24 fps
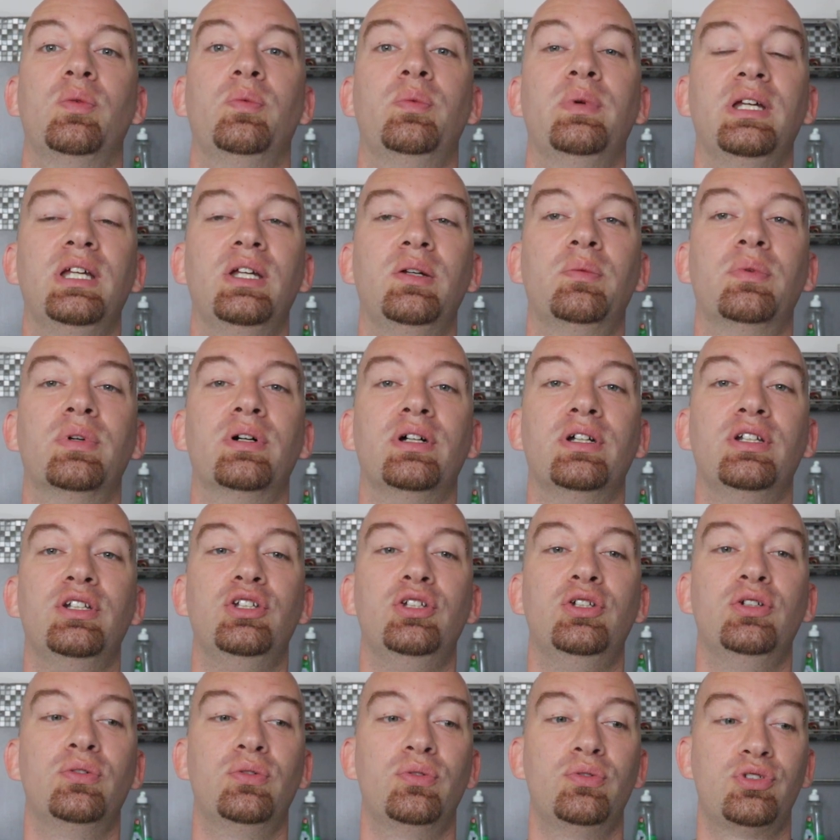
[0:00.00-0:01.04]
we would
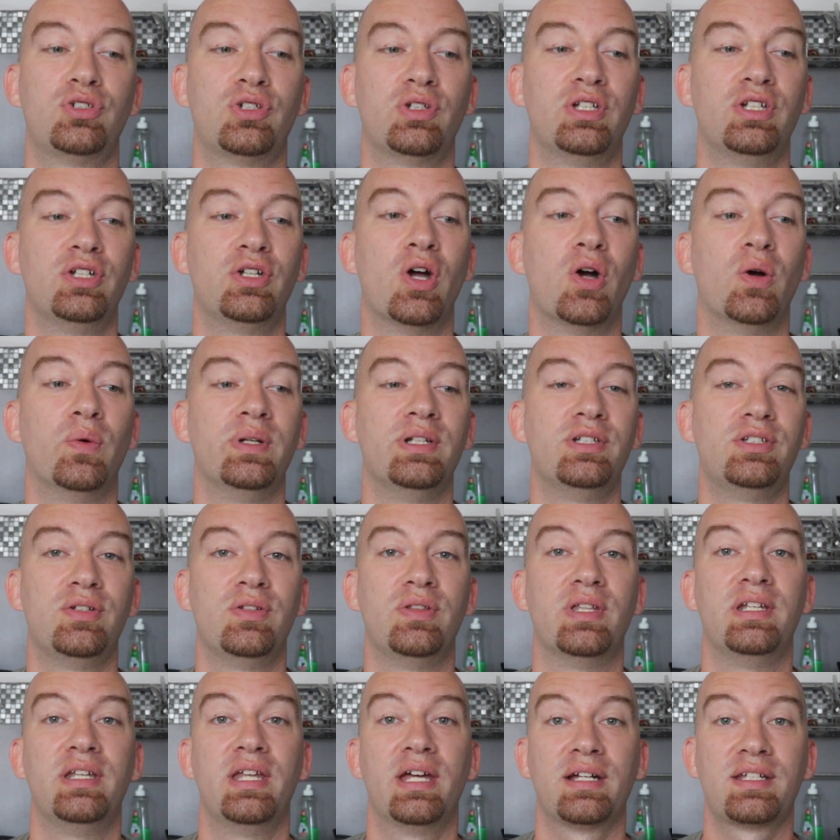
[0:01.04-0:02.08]
usually go into
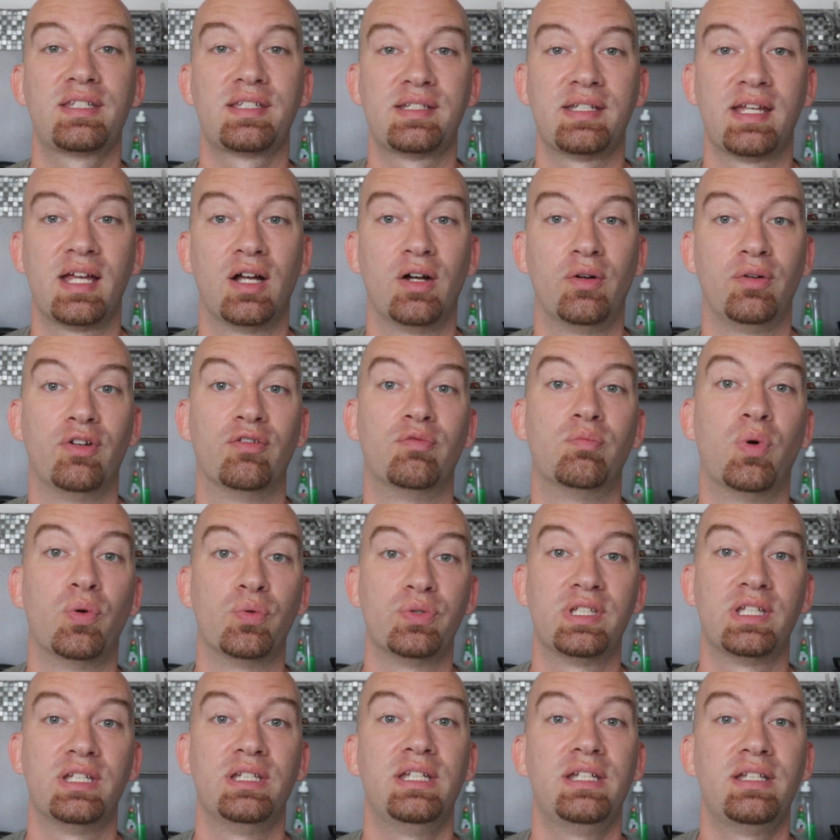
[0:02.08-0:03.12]
the next town of
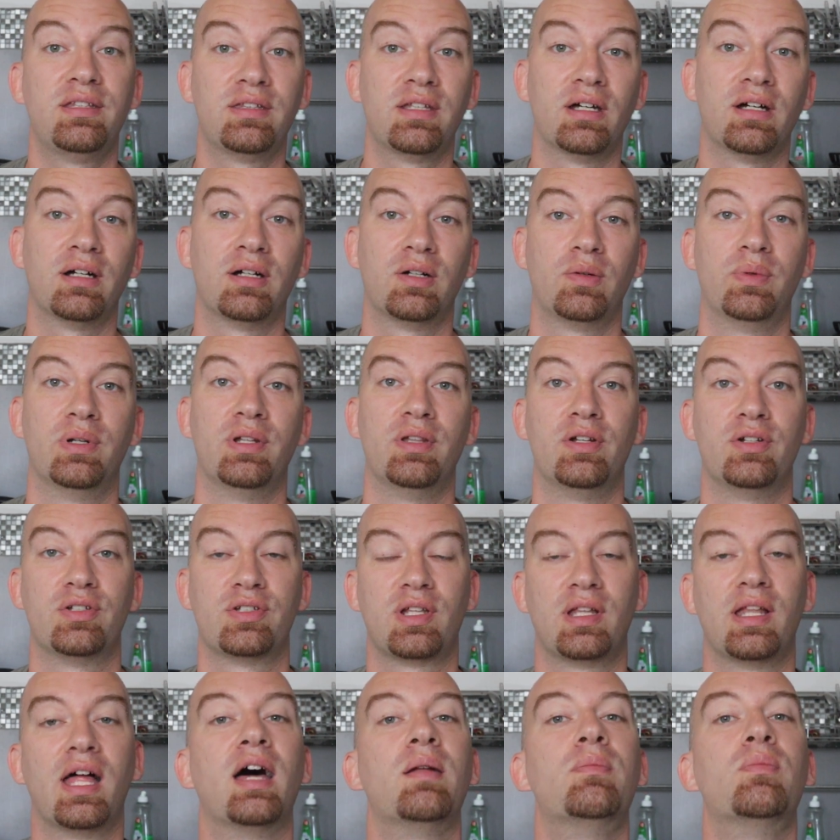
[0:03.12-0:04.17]
Montañita, where there's
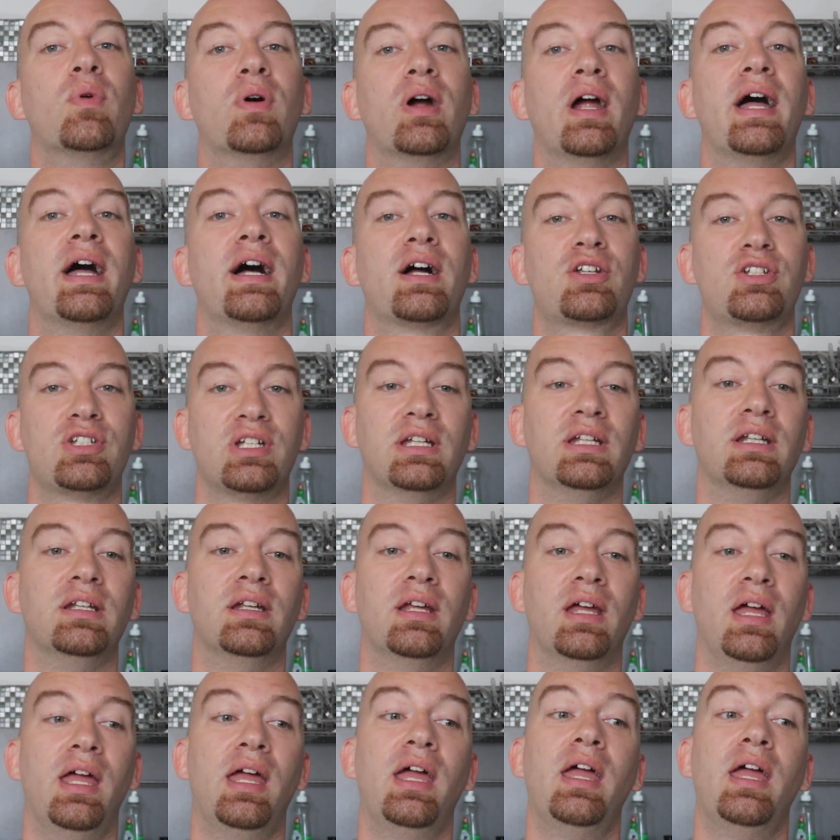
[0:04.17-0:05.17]
a lot more action.